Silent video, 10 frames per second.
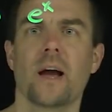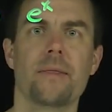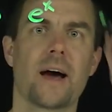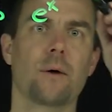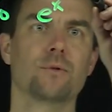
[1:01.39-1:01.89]

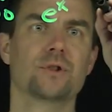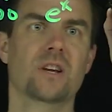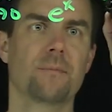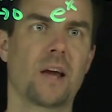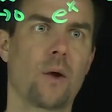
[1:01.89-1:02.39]
and that will
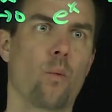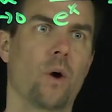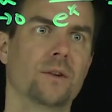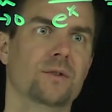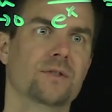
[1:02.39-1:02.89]
just give me a
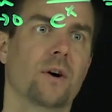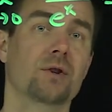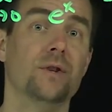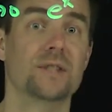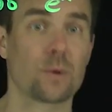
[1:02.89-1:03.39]
1. So this
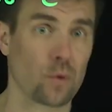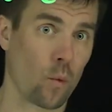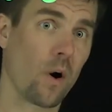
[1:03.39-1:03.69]
function is equal to